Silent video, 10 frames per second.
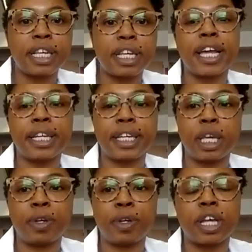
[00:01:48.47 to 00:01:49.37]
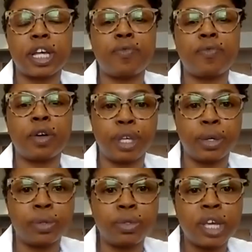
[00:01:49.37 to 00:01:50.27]
and try to keep yourself on
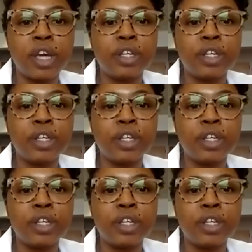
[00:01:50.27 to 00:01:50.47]
mute